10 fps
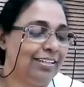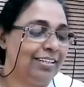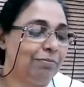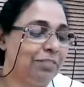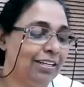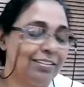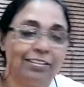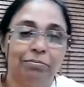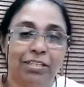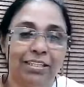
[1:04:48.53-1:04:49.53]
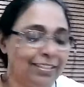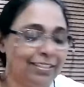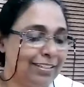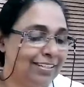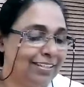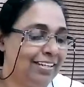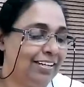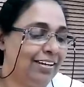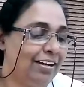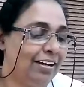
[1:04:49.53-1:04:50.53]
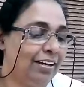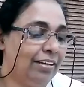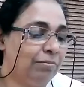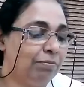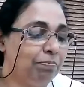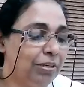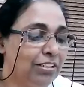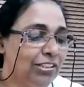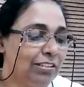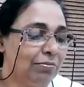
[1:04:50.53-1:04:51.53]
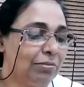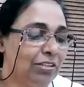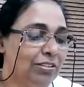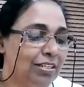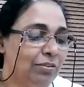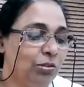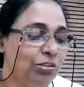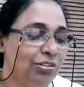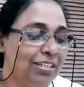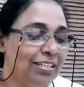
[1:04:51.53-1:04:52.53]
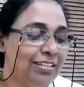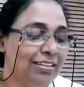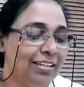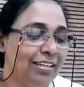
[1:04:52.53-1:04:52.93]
Keep that in mind. I'm impatient because I want to get the